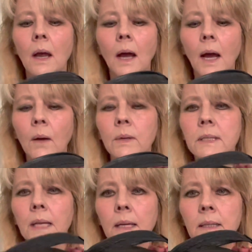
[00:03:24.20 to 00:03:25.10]
I would
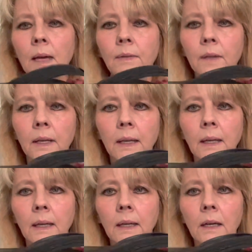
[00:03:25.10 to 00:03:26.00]
say
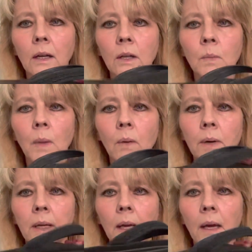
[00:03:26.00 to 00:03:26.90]
definitely, you might want
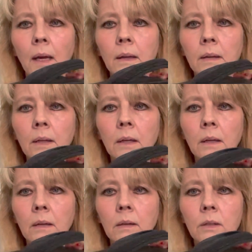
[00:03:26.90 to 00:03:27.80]
to get
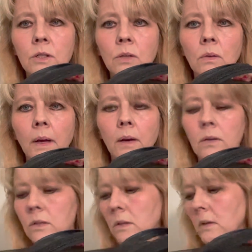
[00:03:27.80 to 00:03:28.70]
the 2
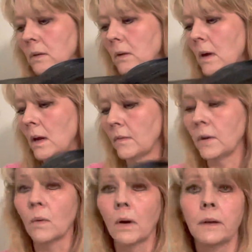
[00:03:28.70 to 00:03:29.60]
layers. If
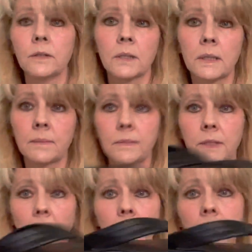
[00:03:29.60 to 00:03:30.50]
you want just
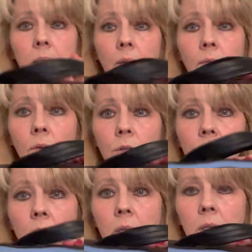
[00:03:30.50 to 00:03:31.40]
tons of
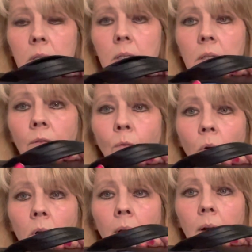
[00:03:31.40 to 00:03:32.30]
cushion, this is the
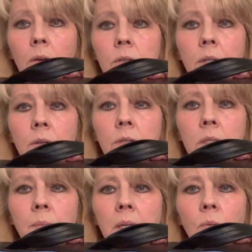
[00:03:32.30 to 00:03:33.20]
4 layers. So it
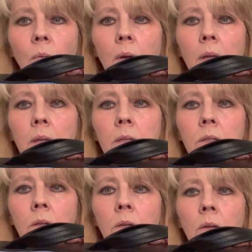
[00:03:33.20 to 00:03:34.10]
just means 1,
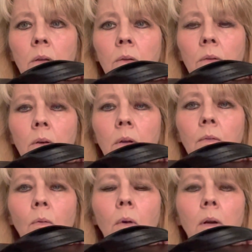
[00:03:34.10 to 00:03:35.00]
2, 3,
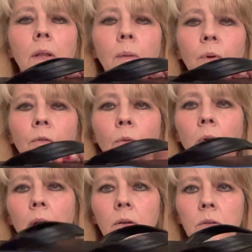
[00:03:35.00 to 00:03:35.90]
4. They put 4
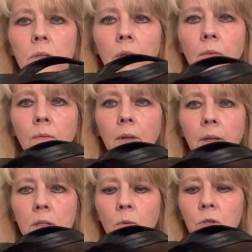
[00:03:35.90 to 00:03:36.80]
layers of
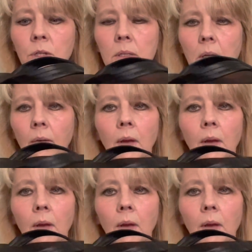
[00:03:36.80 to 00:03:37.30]
like squishy stuff.